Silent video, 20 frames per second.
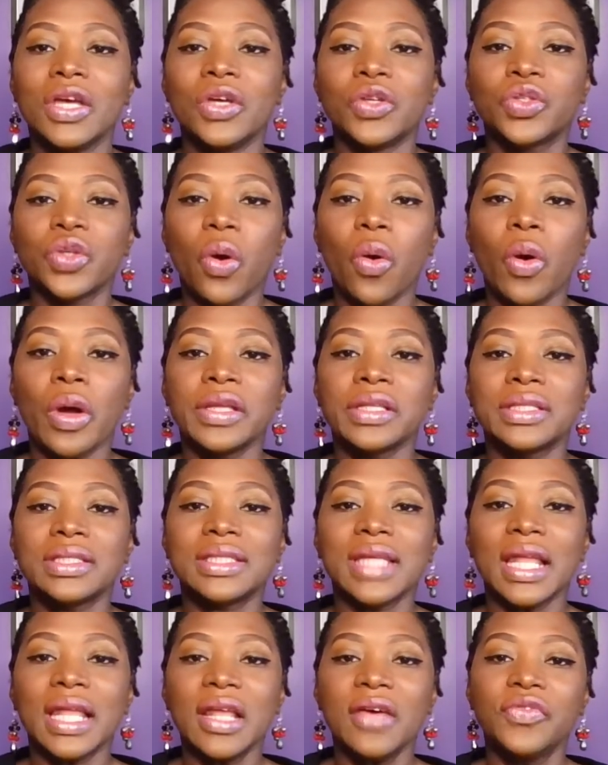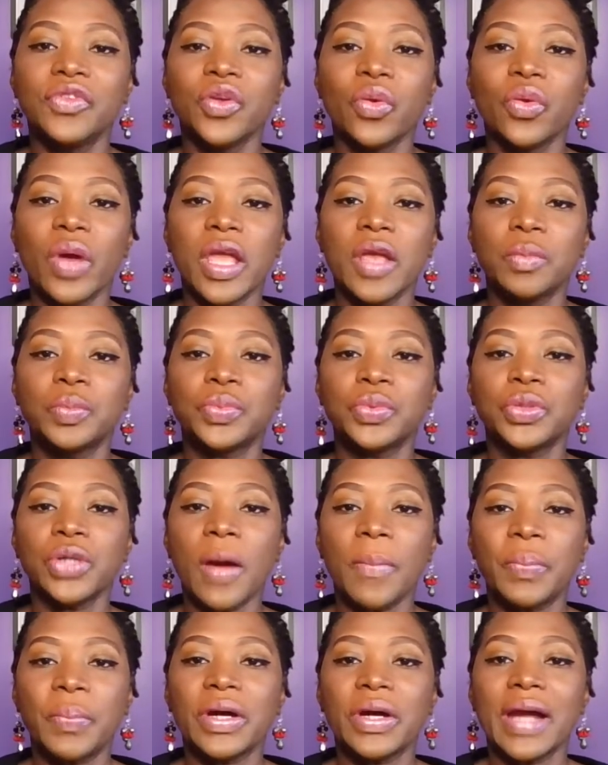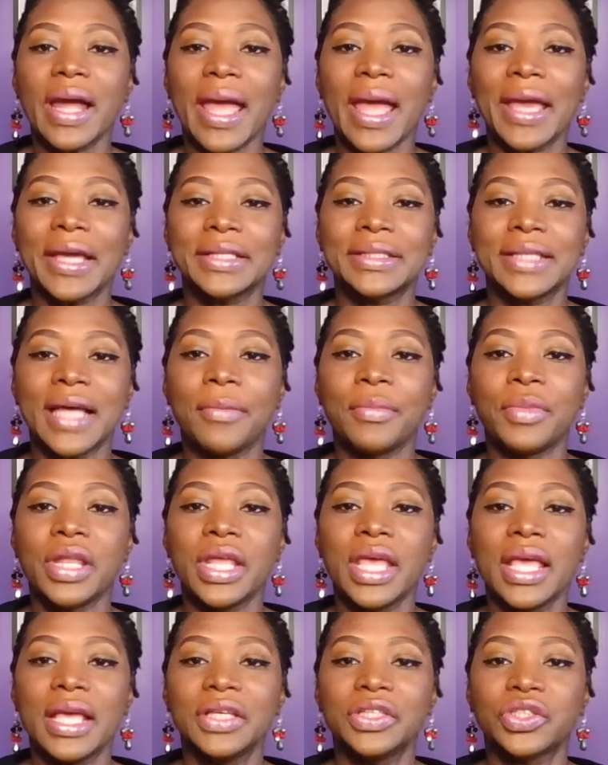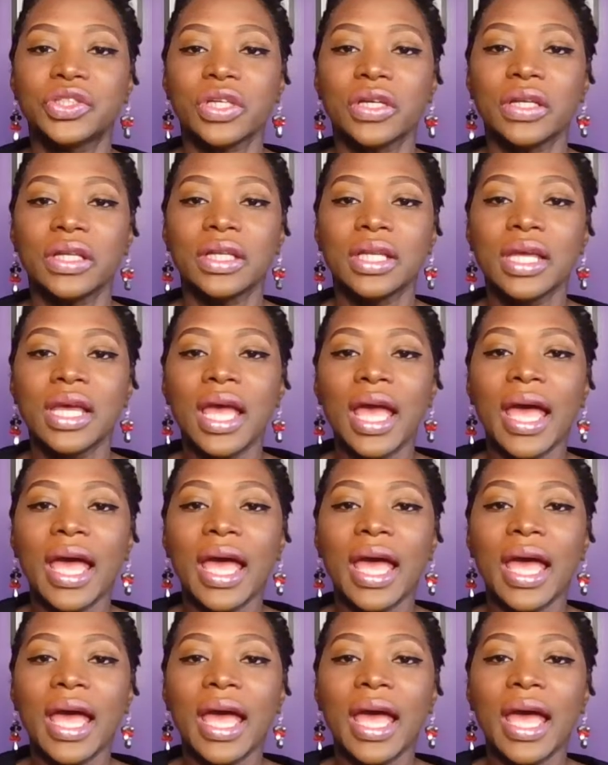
So instead of doing proper examination,